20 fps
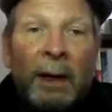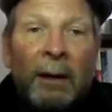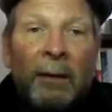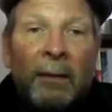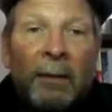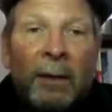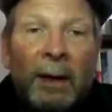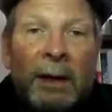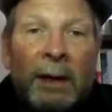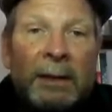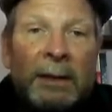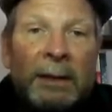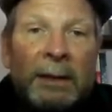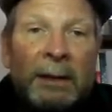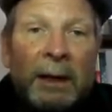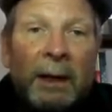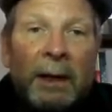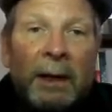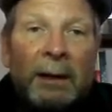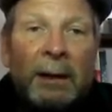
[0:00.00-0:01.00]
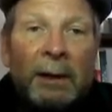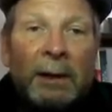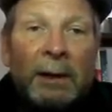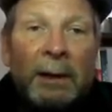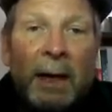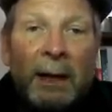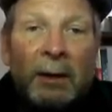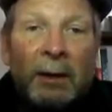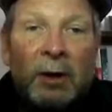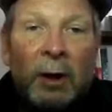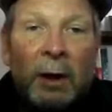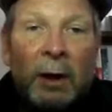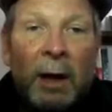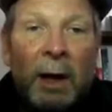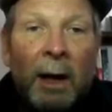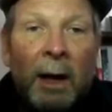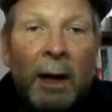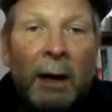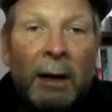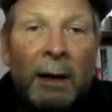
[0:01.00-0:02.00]
this is a tangent
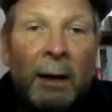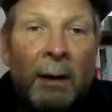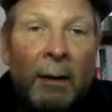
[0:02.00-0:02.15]
line.